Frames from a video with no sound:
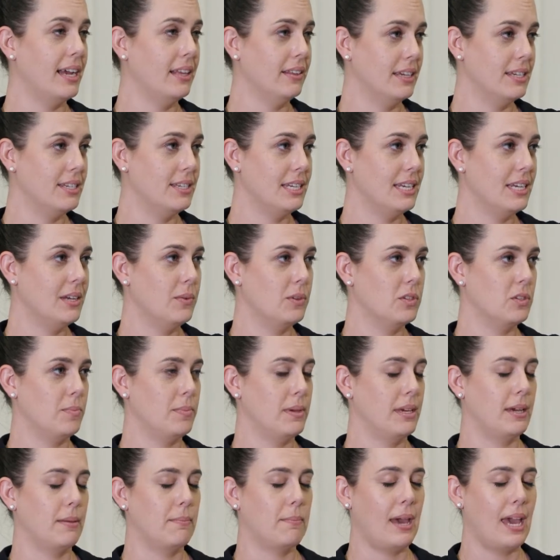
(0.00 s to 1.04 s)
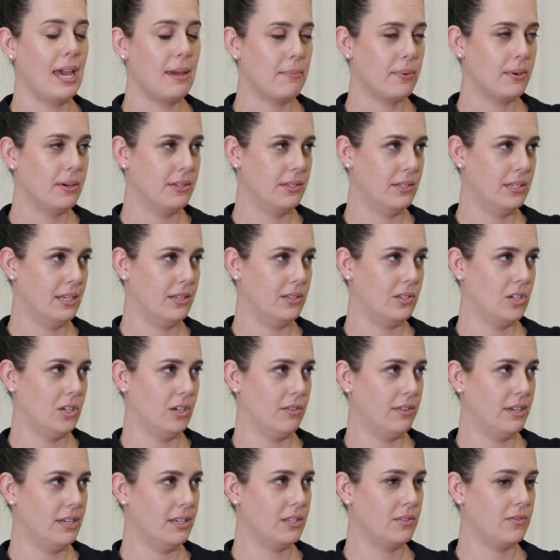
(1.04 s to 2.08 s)
Lindy, which would be a pay-per-seat
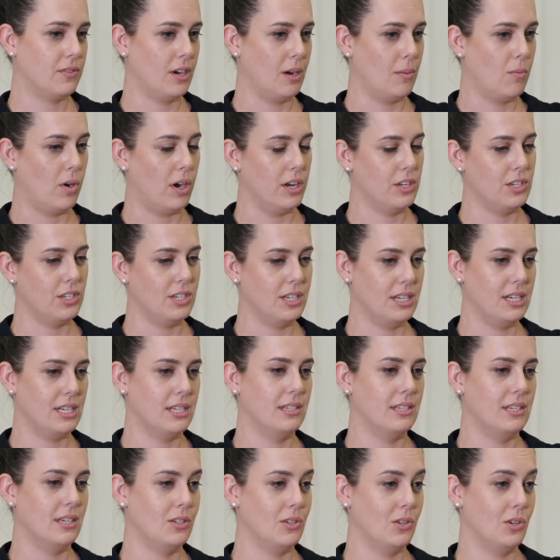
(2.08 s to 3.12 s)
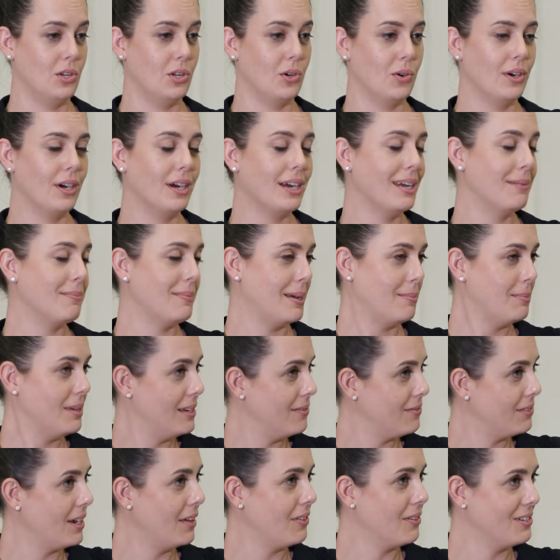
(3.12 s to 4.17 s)
service from Washington, D.C. to New York, and maybe
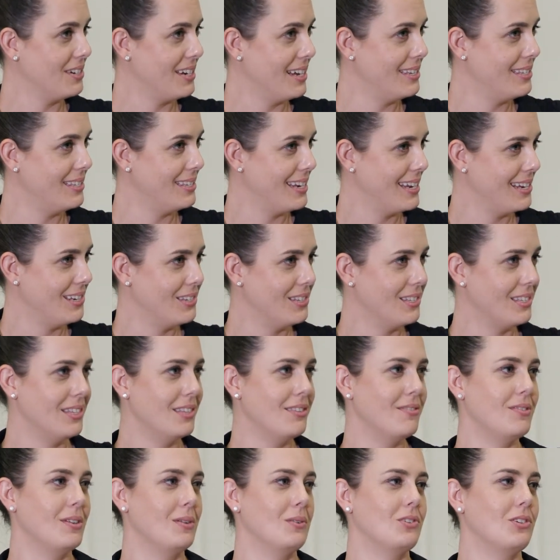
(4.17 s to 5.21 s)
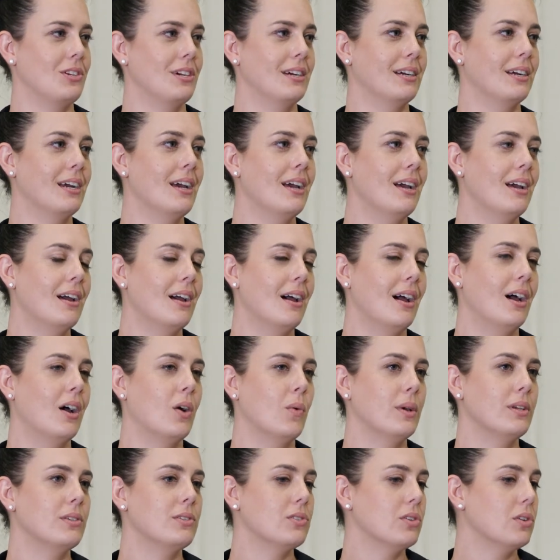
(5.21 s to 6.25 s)
even other destinations in the future,
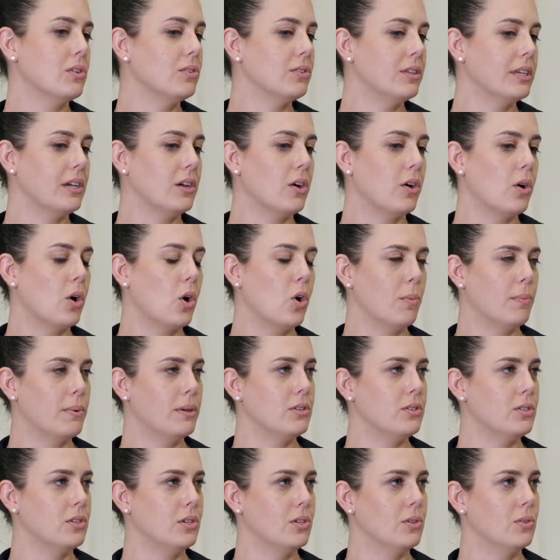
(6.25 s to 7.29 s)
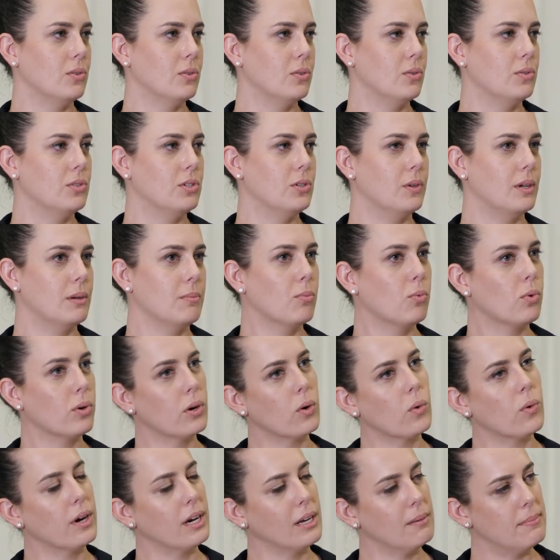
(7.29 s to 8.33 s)
we certainly are open to doing more
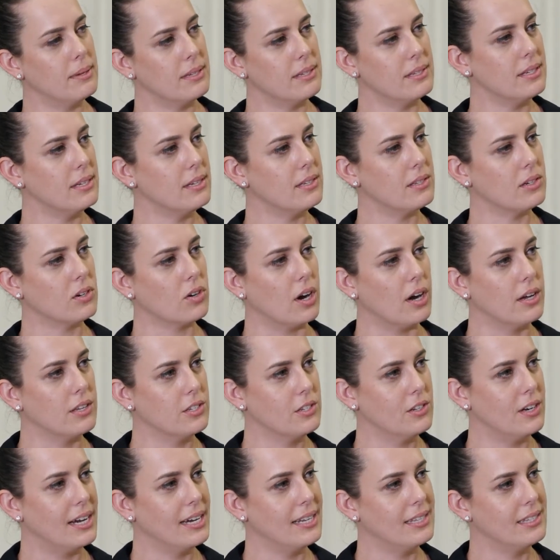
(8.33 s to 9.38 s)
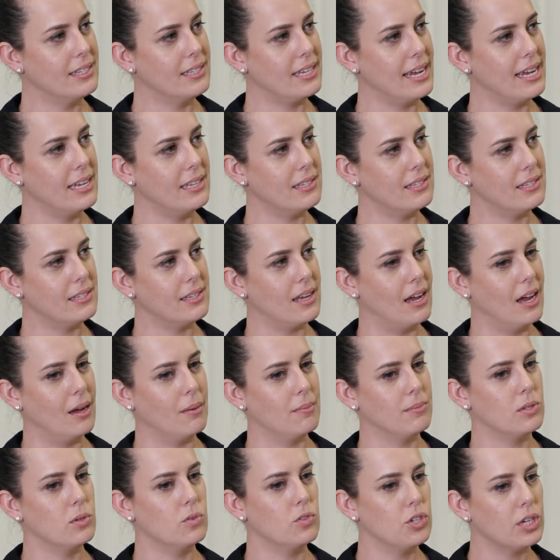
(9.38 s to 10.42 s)
organ business across the United States.
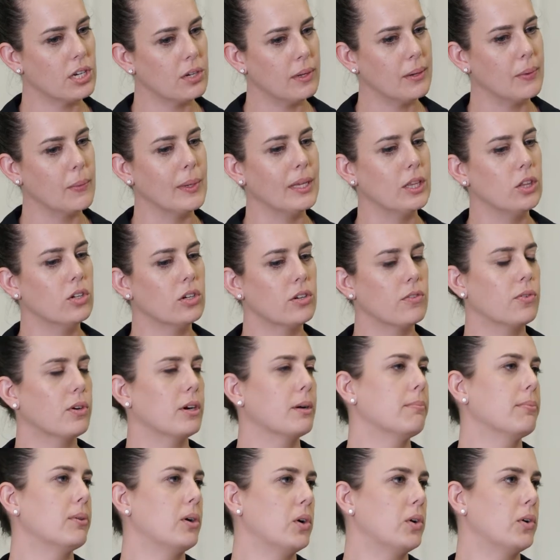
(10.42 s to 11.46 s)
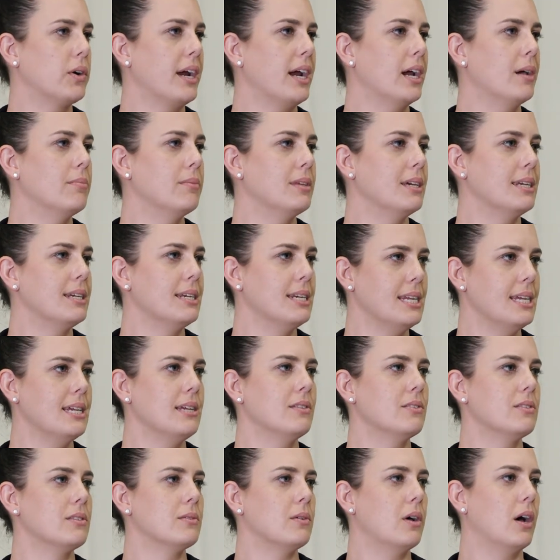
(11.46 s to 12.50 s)
So generally we look for a program that
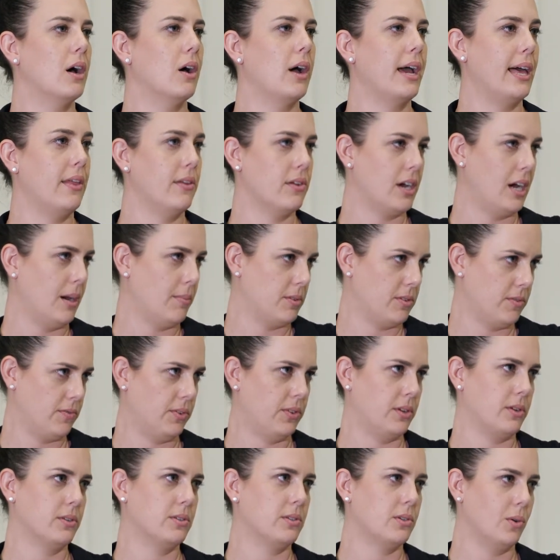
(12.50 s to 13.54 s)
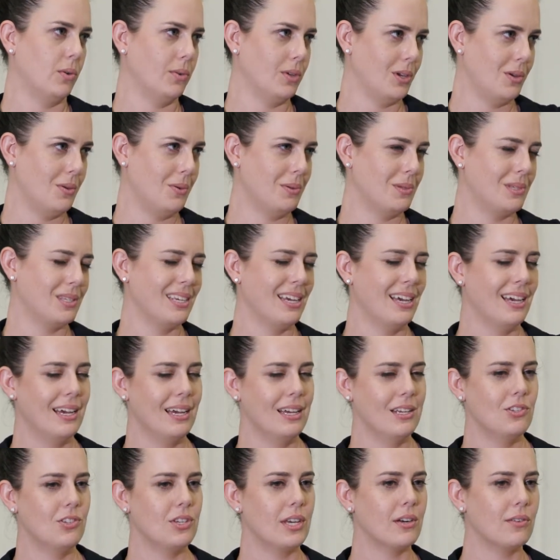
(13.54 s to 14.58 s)
needs a helicopter for their sole use,
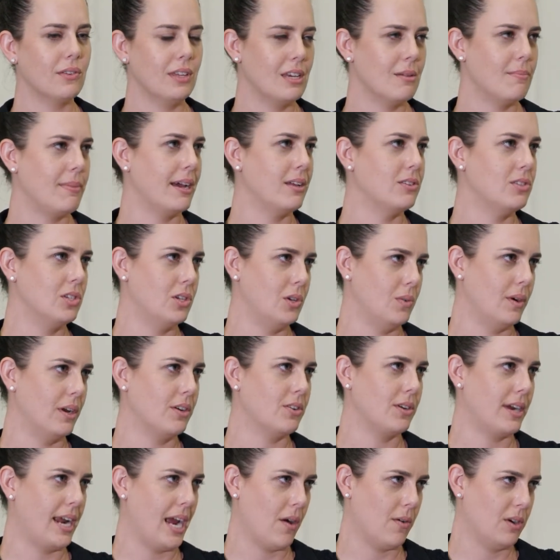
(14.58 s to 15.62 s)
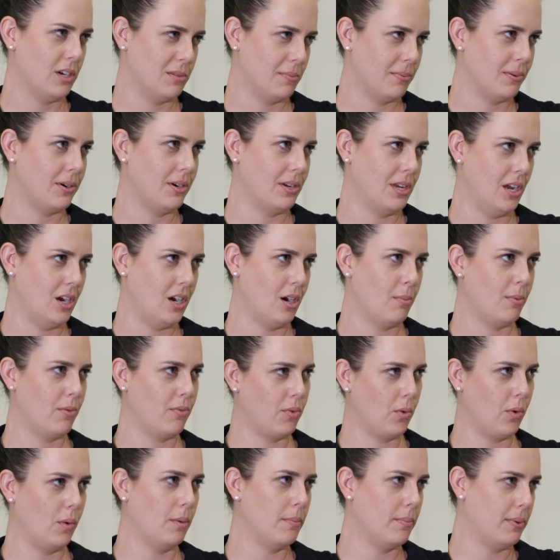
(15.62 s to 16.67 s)
generally about 200 hours per year
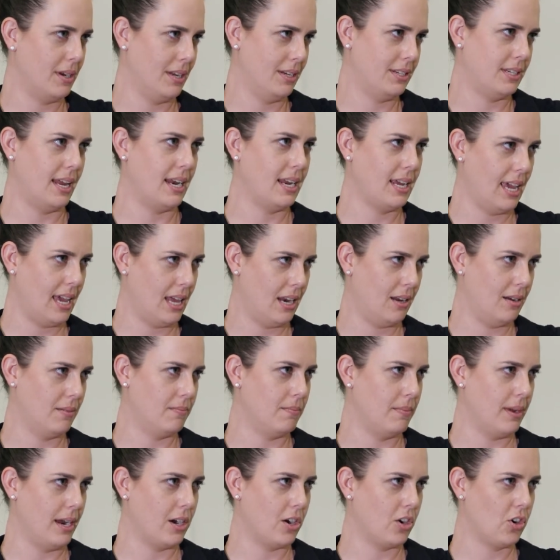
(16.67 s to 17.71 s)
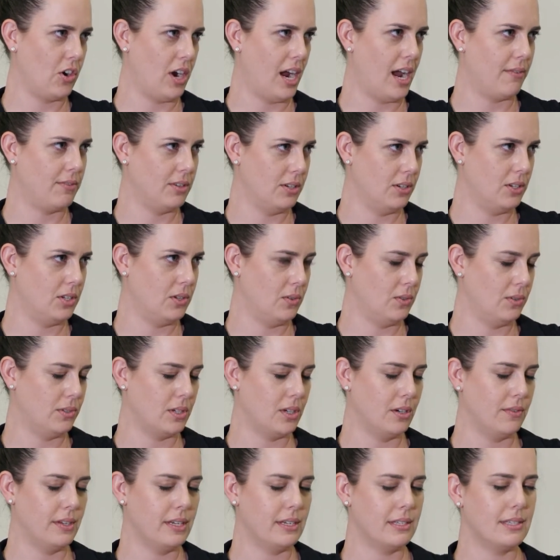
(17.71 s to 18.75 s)
before we'll put a dedicated aircraft into
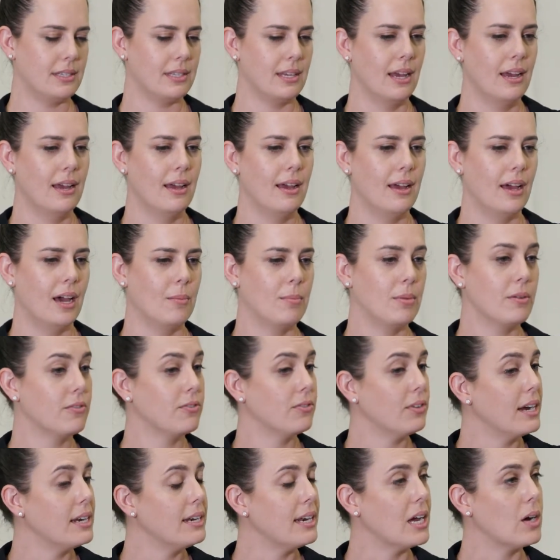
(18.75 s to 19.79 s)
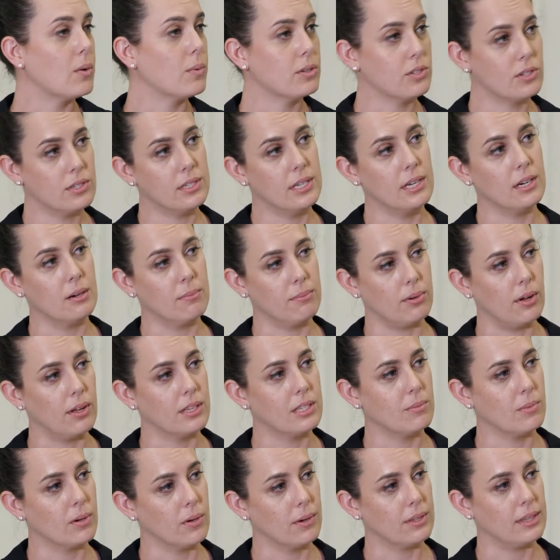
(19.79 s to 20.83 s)
service. But for right now, we're just here in
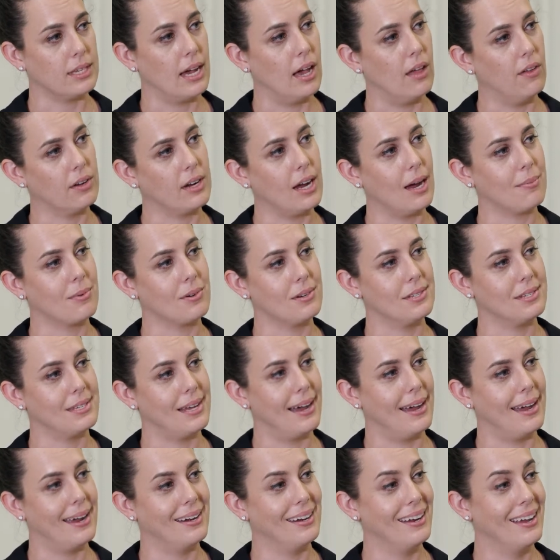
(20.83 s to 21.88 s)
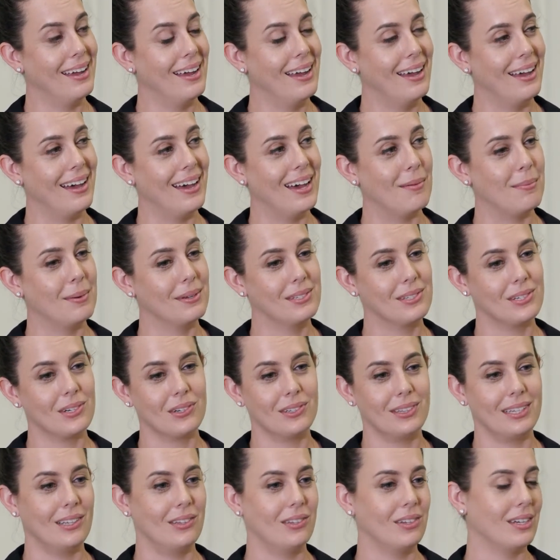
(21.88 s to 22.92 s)
Baltimore with the helicopter side, but
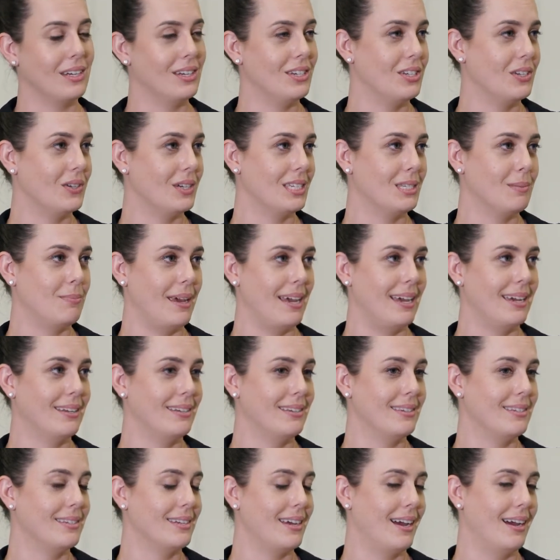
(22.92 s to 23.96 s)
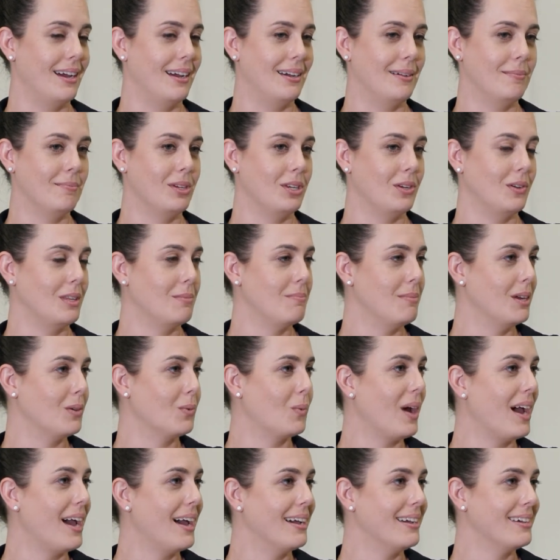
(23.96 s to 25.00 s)
certainly looking to expand the
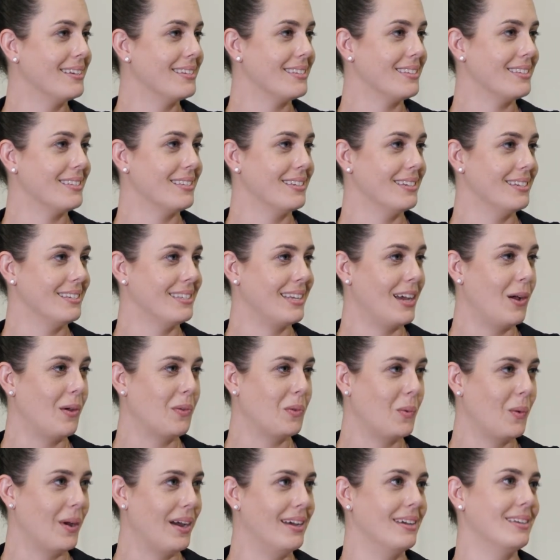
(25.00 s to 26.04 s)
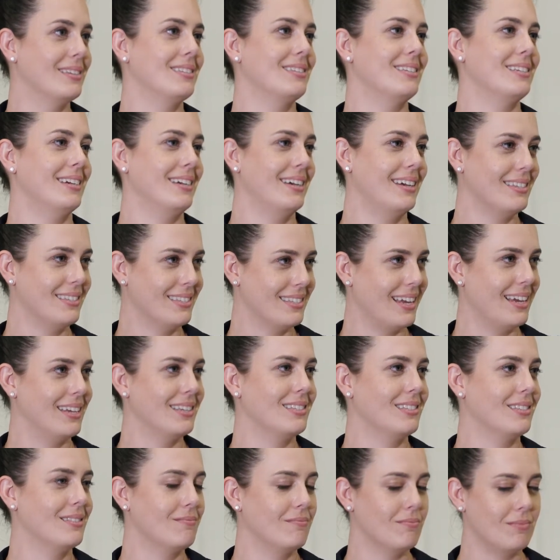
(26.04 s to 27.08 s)
Midwest, the Southwest,
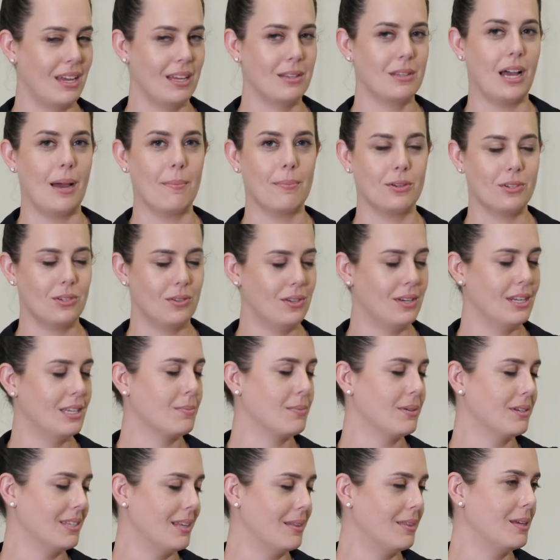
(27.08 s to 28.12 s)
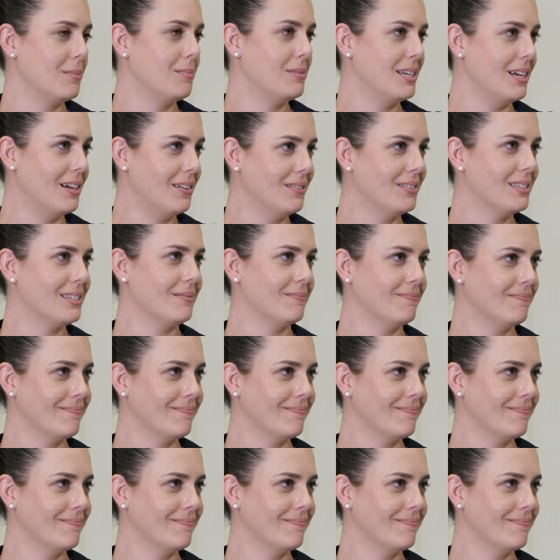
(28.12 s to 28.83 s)
as opportunities present themselves.